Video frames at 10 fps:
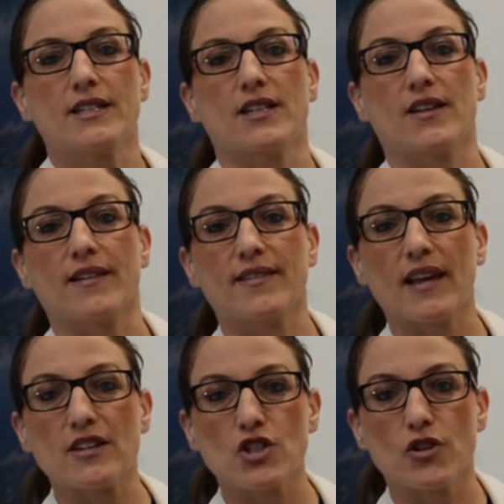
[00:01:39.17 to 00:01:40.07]
to
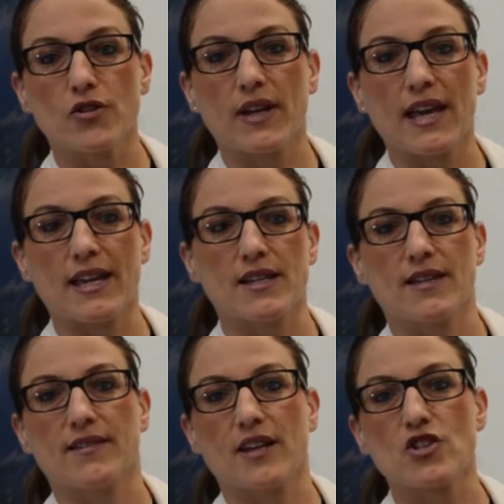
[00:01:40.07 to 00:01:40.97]
assess your gait,
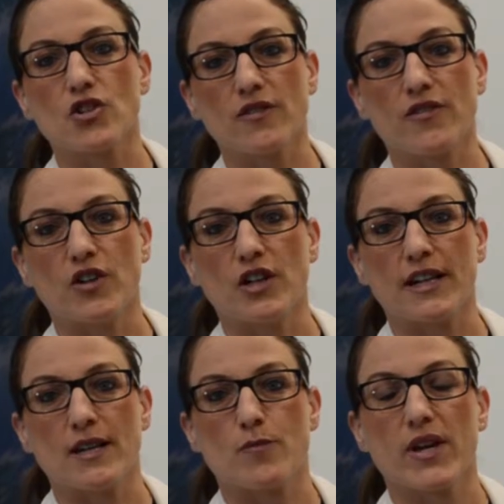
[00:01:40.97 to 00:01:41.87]
assess your foot,
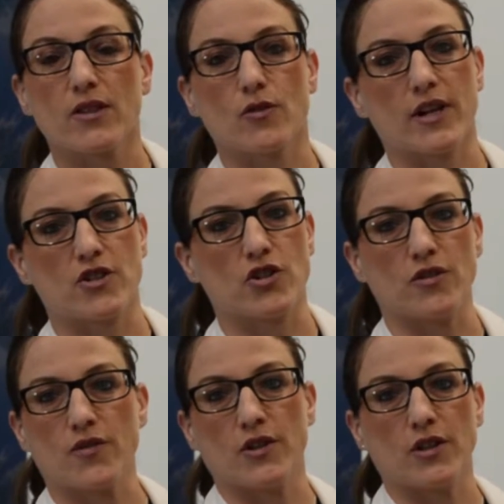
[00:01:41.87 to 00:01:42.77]
and pick the right shoe
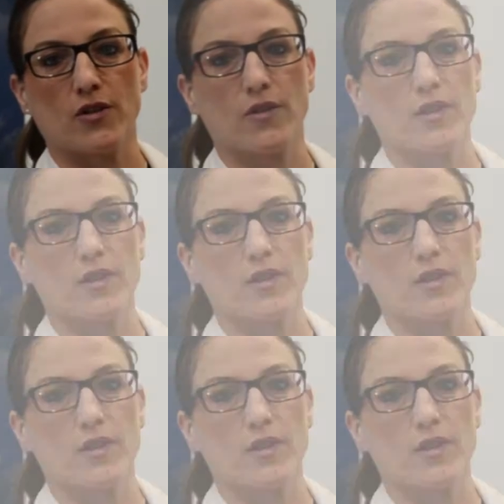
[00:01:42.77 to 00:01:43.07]
for you.